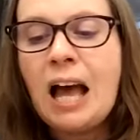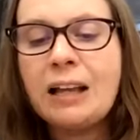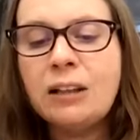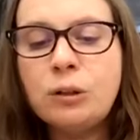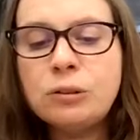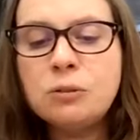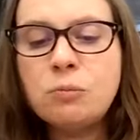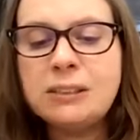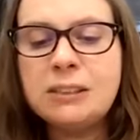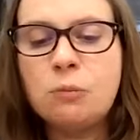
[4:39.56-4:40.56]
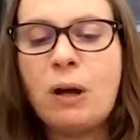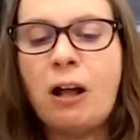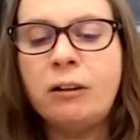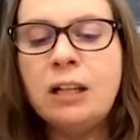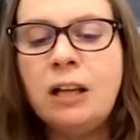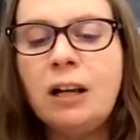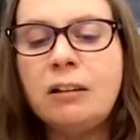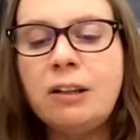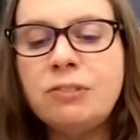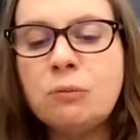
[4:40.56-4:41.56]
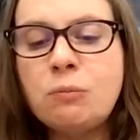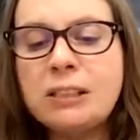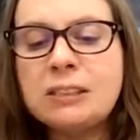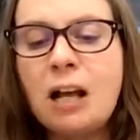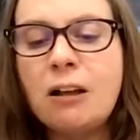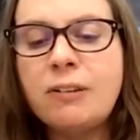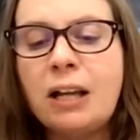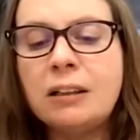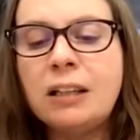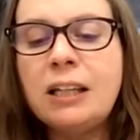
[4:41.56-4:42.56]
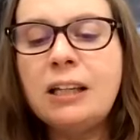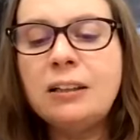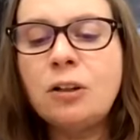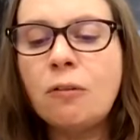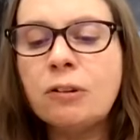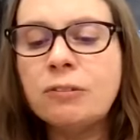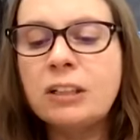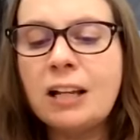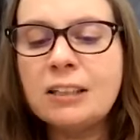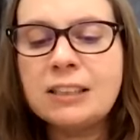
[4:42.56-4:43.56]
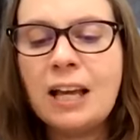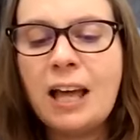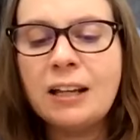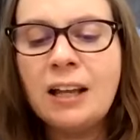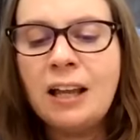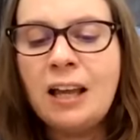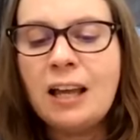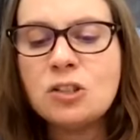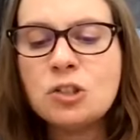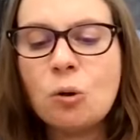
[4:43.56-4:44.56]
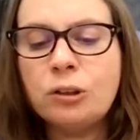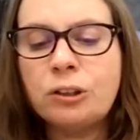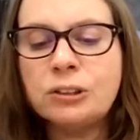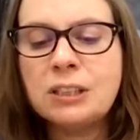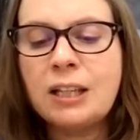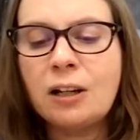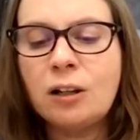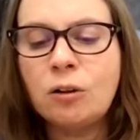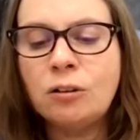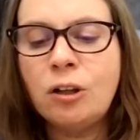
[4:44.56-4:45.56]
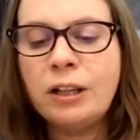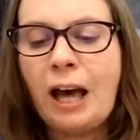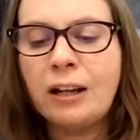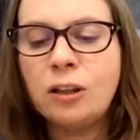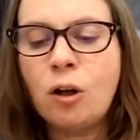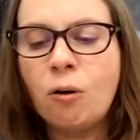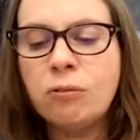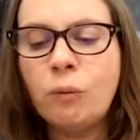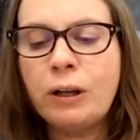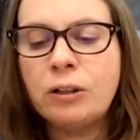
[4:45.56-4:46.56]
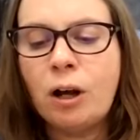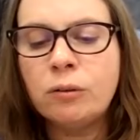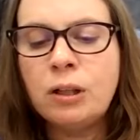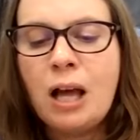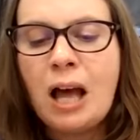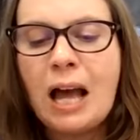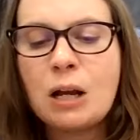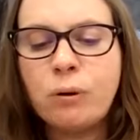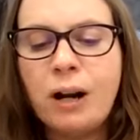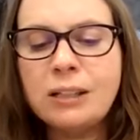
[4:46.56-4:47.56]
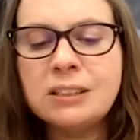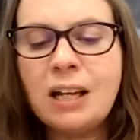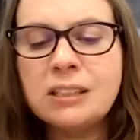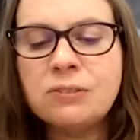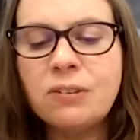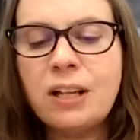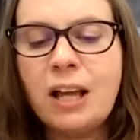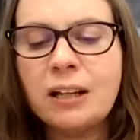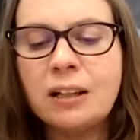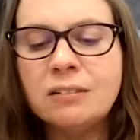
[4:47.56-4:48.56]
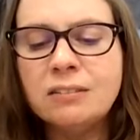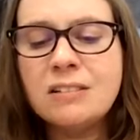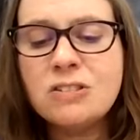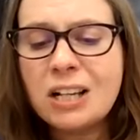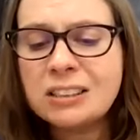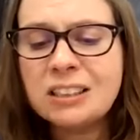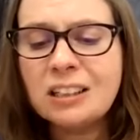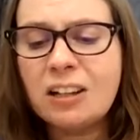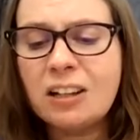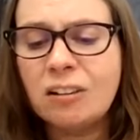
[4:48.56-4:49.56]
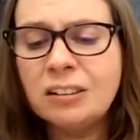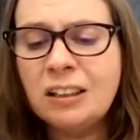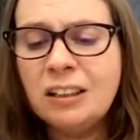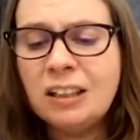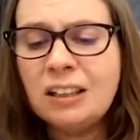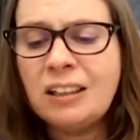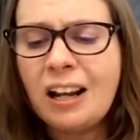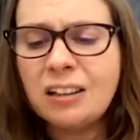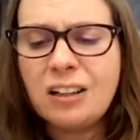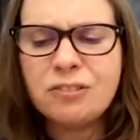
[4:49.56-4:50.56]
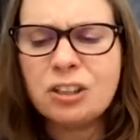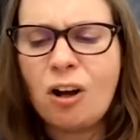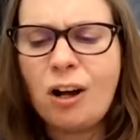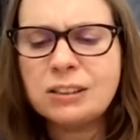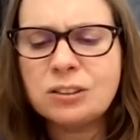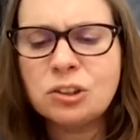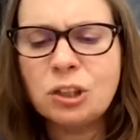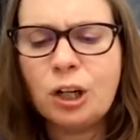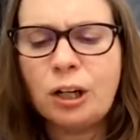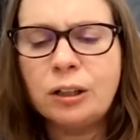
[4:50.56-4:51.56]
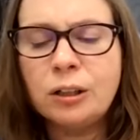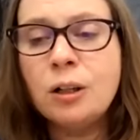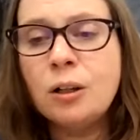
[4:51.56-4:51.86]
I loosened my seatbelt, lifted myself, and leaned over Vonetta's head and shoulders to get a look out of the oval window. I pressed against Vonetta just a little, not enough to cause a stir,